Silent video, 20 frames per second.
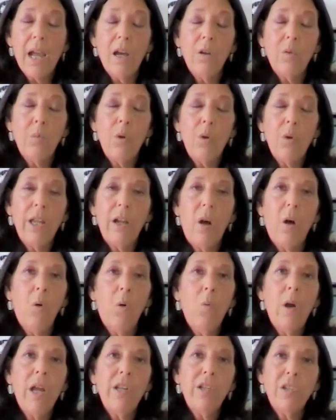and we
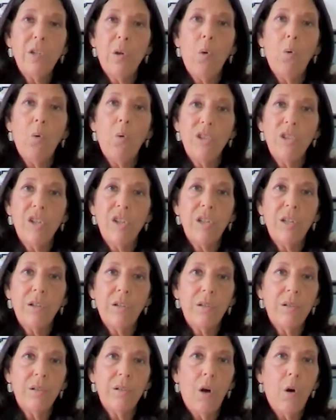always hold
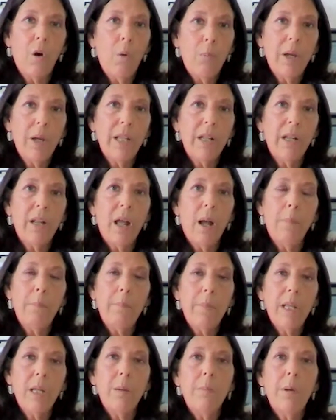it open a
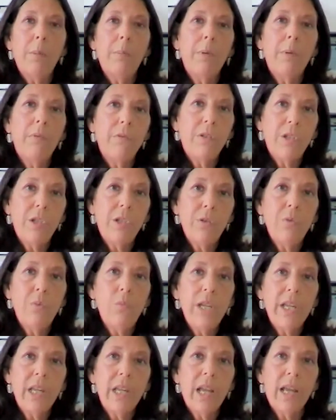minimum of 2
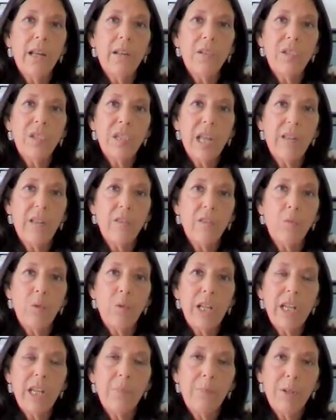weekends and the
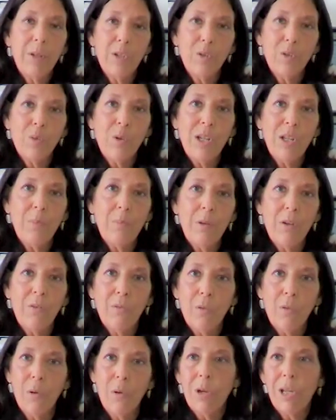week in between
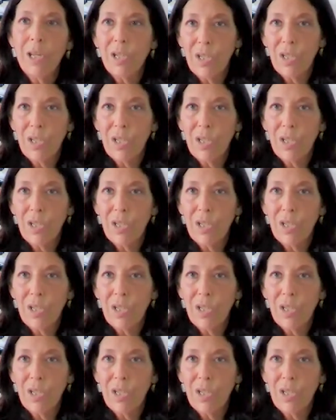before we